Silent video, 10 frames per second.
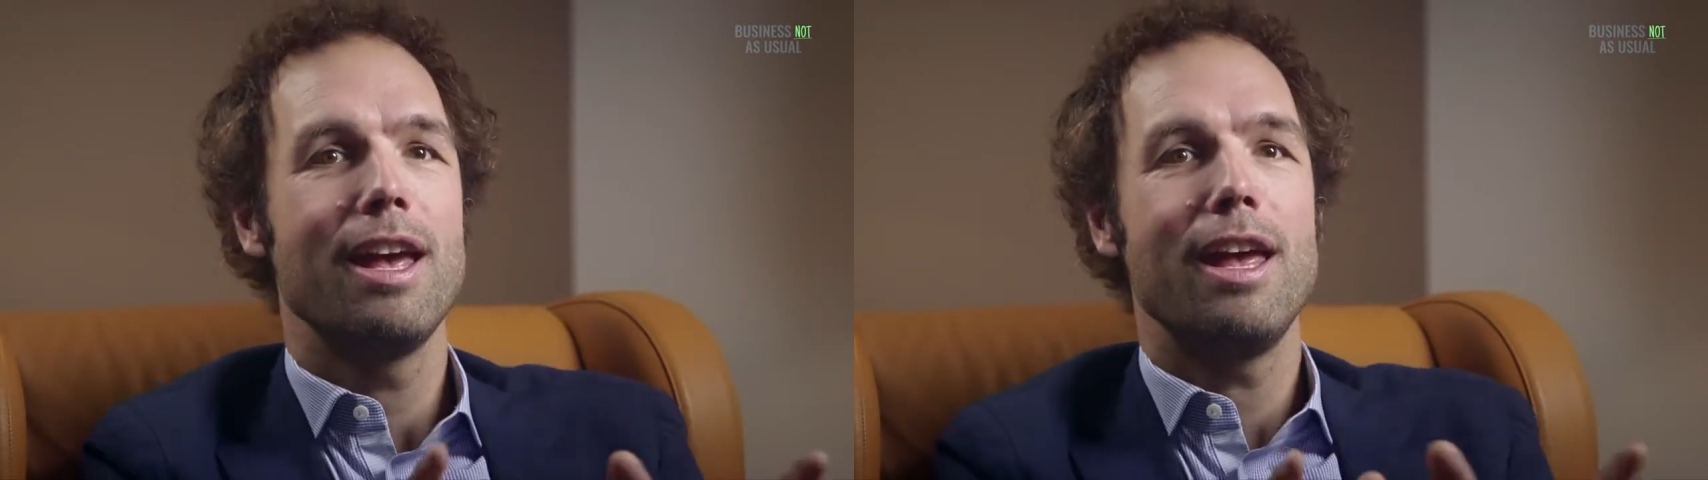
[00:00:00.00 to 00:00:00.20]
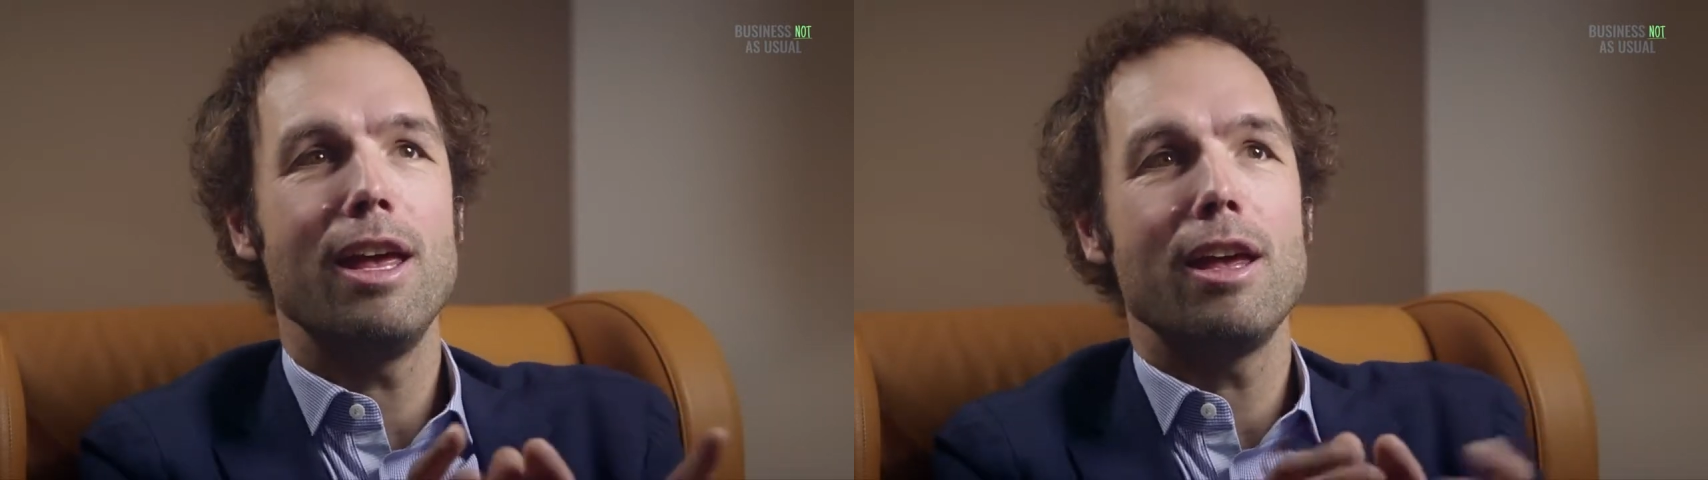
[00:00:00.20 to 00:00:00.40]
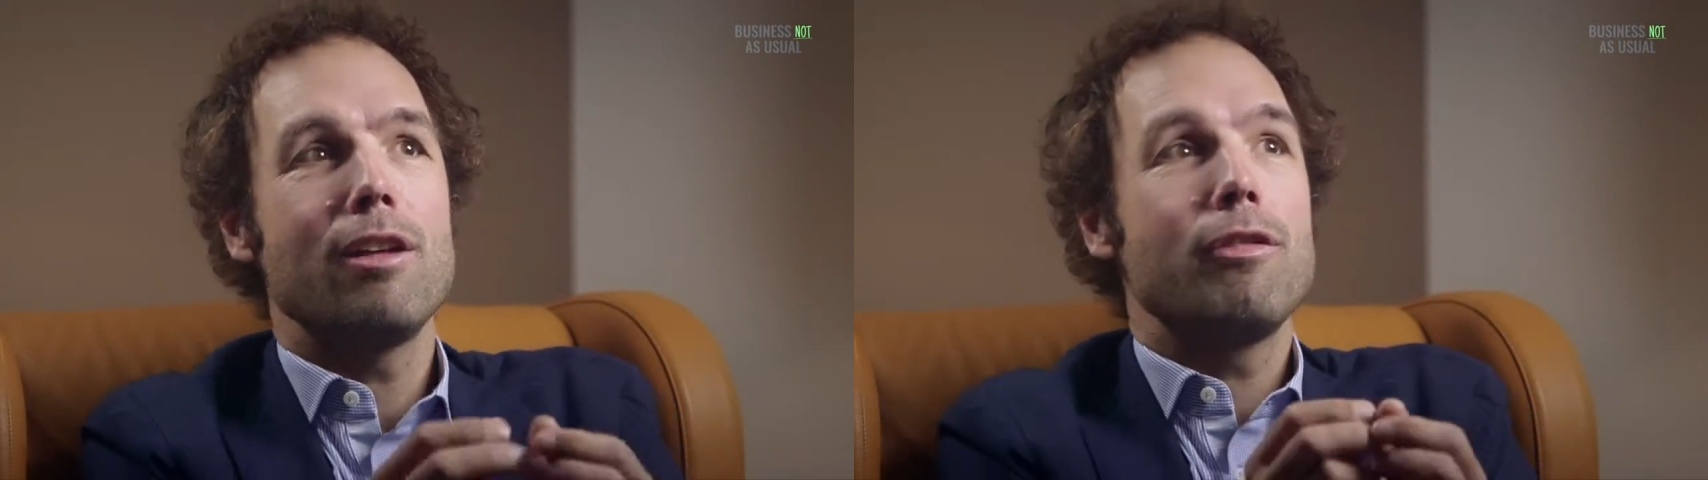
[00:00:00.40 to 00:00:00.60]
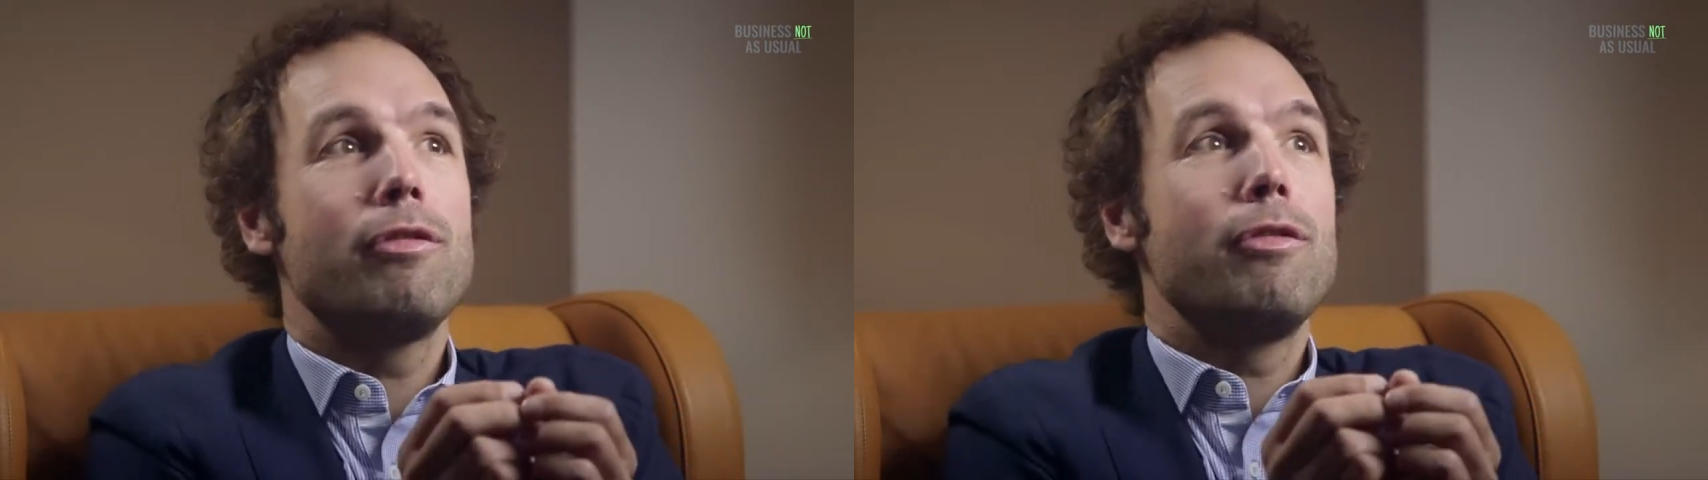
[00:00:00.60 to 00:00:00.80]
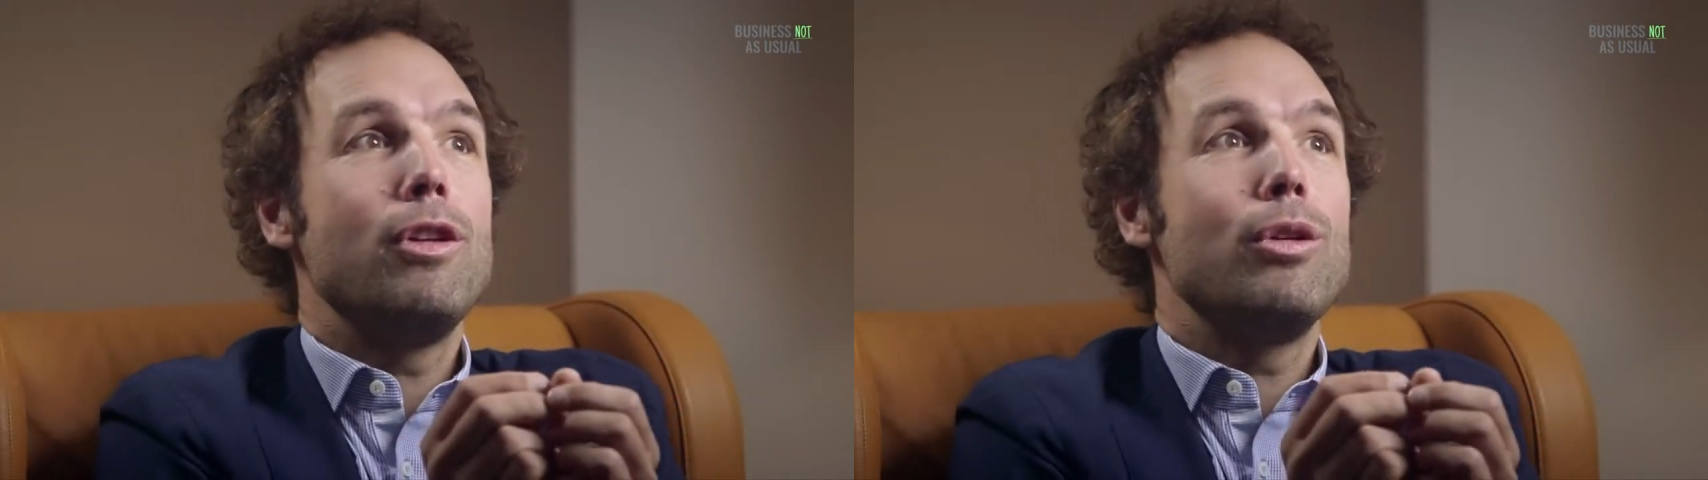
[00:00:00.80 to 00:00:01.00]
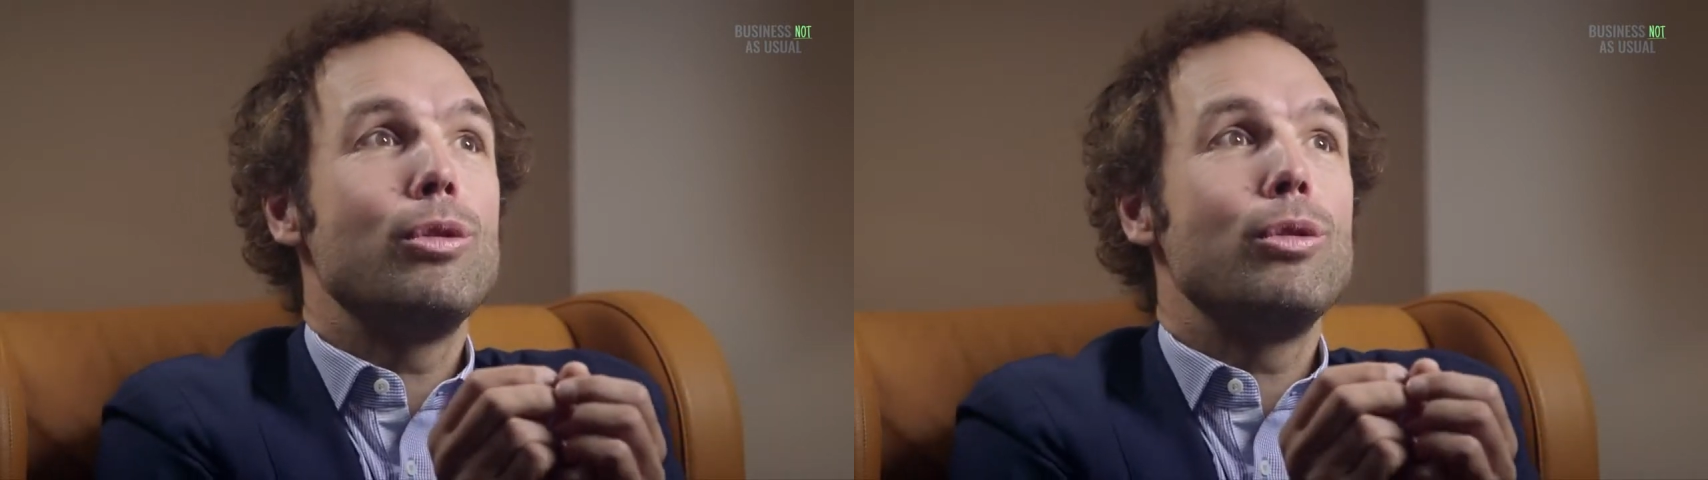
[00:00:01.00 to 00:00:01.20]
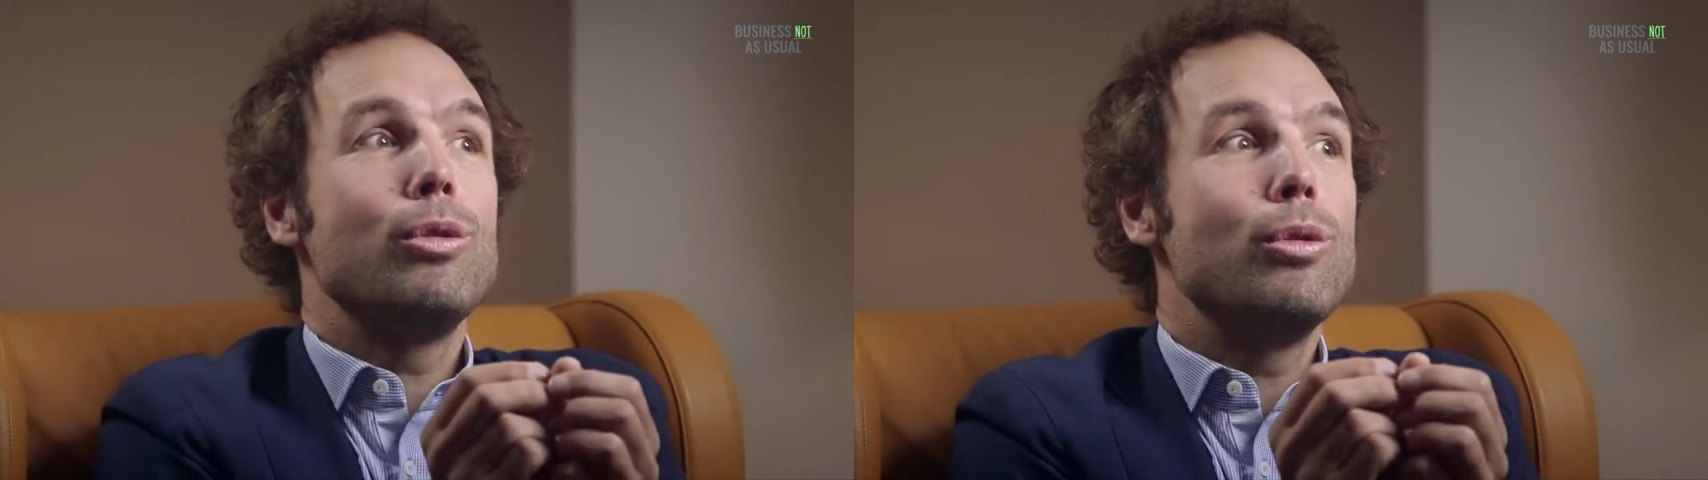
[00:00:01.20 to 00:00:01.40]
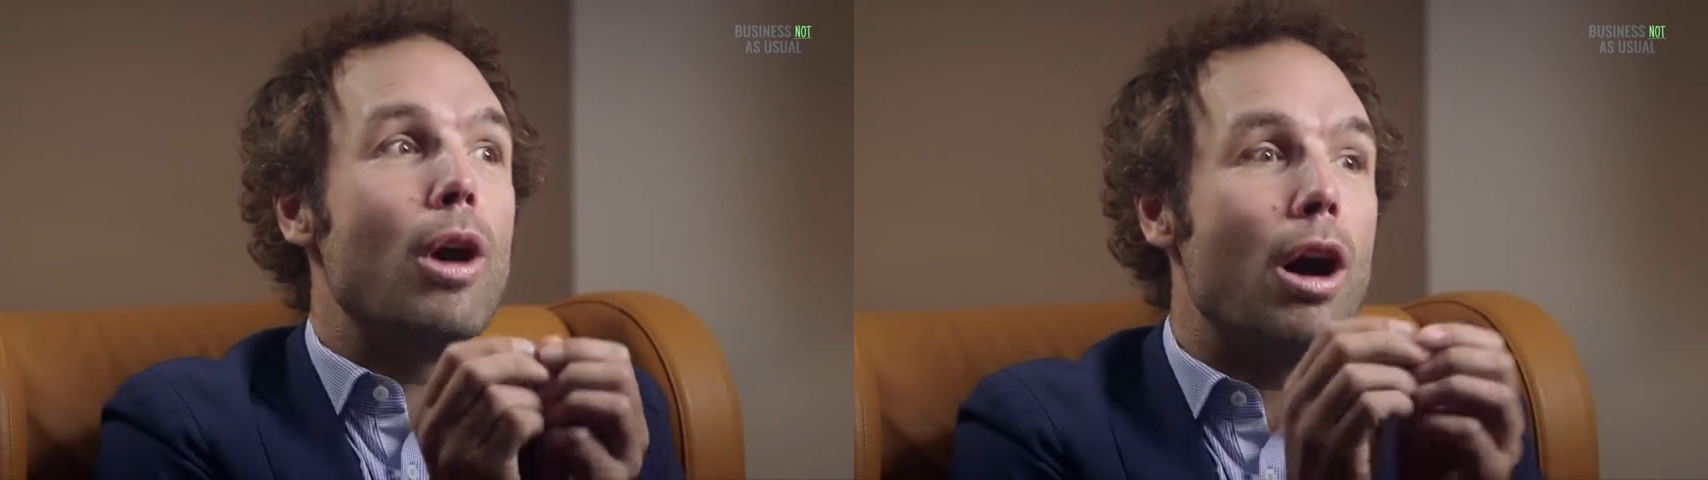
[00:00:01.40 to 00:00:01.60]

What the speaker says: If you